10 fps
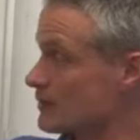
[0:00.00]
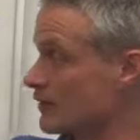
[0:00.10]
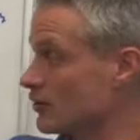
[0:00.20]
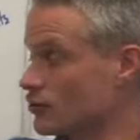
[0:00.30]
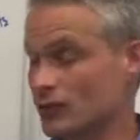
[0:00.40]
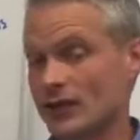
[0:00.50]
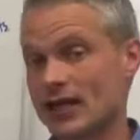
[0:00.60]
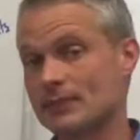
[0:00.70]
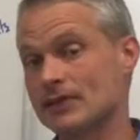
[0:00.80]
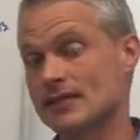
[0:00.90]
that can do it
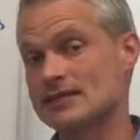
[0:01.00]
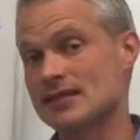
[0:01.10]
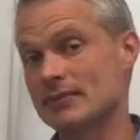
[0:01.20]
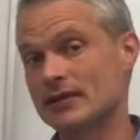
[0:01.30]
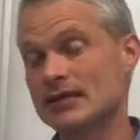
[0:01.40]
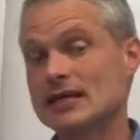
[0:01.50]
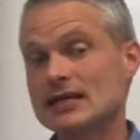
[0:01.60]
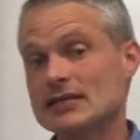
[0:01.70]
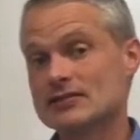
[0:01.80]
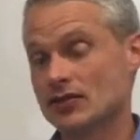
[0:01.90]
up in their stomach.
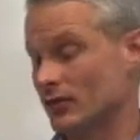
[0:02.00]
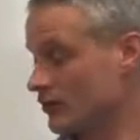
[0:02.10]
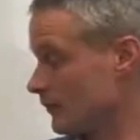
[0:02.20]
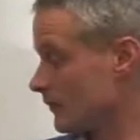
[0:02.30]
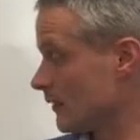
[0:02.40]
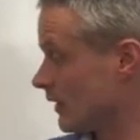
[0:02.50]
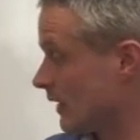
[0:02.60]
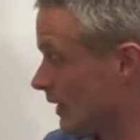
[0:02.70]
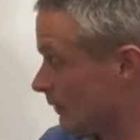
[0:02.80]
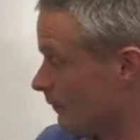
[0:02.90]
So
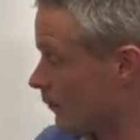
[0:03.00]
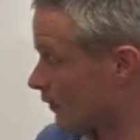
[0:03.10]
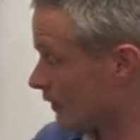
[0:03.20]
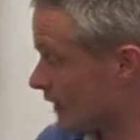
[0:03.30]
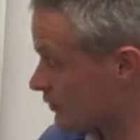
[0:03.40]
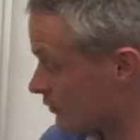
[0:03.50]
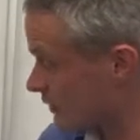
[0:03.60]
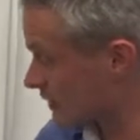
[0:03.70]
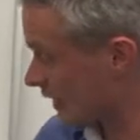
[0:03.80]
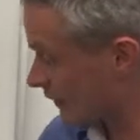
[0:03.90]
what they do
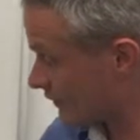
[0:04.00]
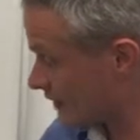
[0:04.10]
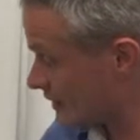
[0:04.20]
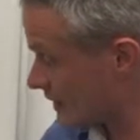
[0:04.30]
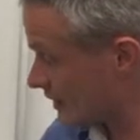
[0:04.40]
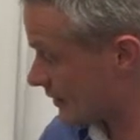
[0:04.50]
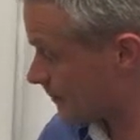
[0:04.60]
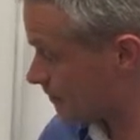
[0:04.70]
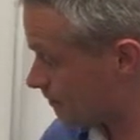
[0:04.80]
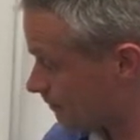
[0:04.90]
is they have the cecum